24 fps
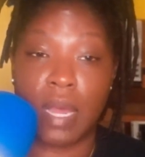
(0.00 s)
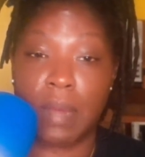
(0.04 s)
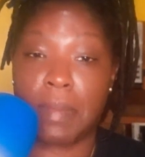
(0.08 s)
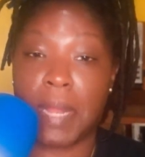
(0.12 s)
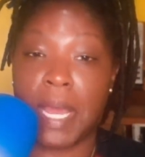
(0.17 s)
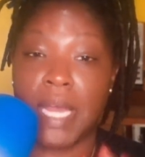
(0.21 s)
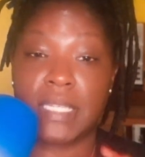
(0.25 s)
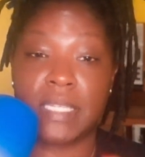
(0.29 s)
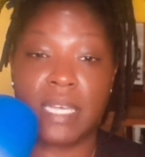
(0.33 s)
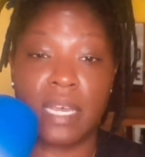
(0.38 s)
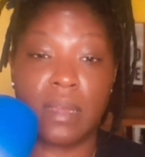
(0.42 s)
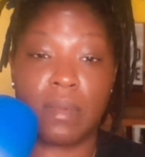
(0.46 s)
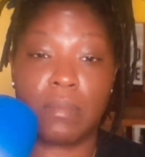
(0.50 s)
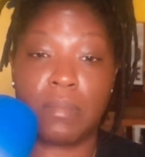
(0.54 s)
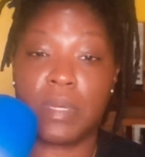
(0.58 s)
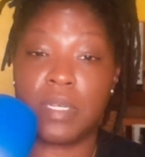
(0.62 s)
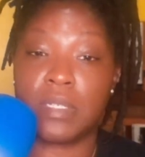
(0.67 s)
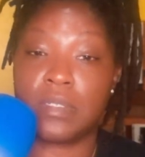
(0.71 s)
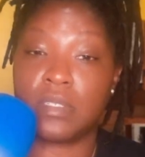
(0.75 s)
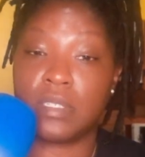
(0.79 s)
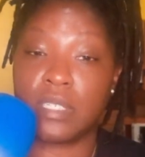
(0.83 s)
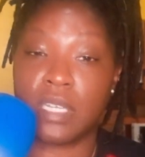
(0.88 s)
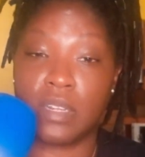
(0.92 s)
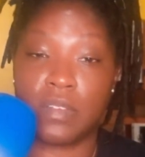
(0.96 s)
I'm not taking
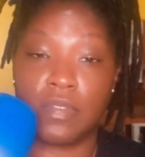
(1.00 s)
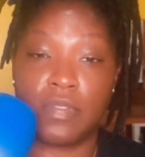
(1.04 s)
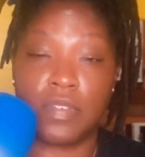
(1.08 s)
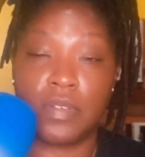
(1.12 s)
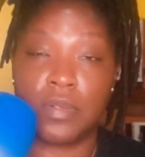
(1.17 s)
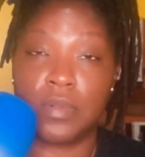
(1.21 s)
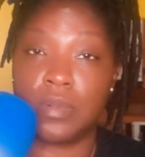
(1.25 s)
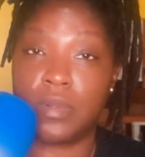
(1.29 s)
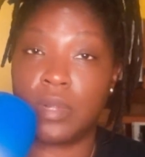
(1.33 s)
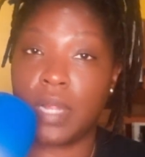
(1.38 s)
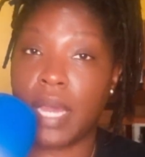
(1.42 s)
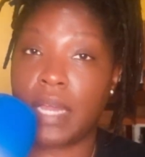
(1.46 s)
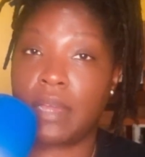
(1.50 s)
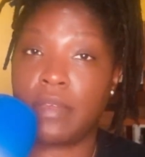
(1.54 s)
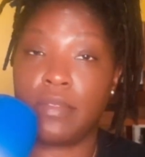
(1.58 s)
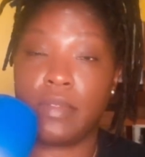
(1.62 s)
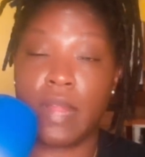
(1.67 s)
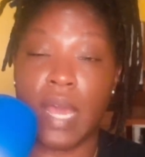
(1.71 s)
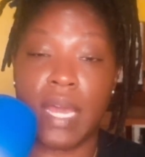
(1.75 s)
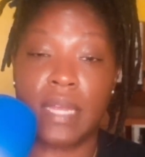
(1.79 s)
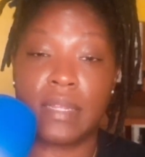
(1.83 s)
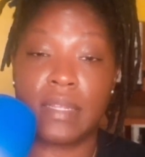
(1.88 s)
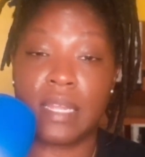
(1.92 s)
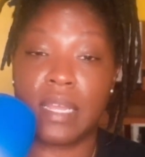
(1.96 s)
pictures of the food like
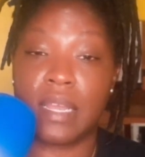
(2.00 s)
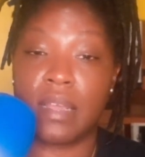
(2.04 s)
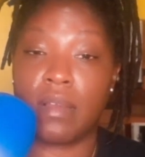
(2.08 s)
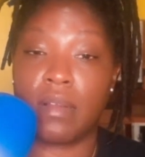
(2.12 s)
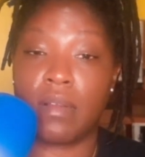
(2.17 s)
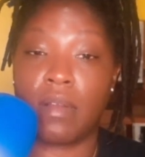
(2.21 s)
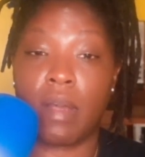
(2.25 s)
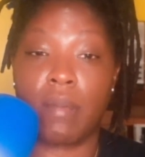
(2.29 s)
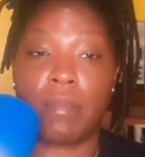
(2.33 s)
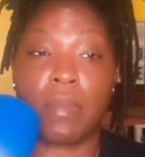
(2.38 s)
you're not there.